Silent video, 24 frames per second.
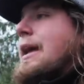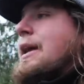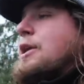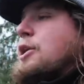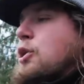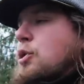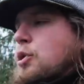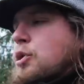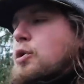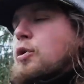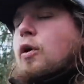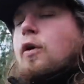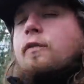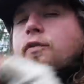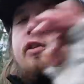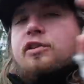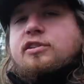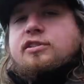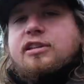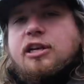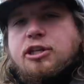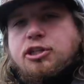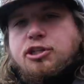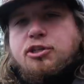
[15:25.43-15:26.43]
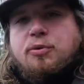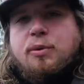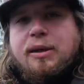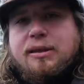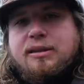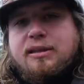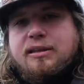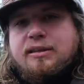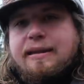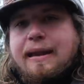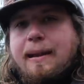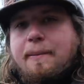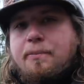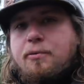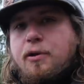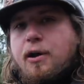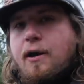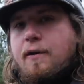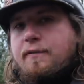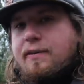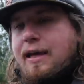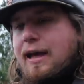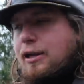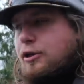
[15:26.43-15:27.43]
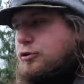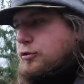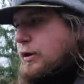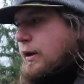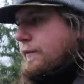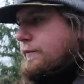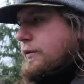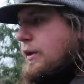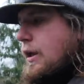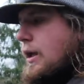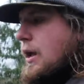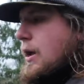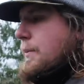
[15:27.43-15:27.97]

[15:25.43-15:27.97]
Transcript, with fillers: you can over accentuate the depth of that drift.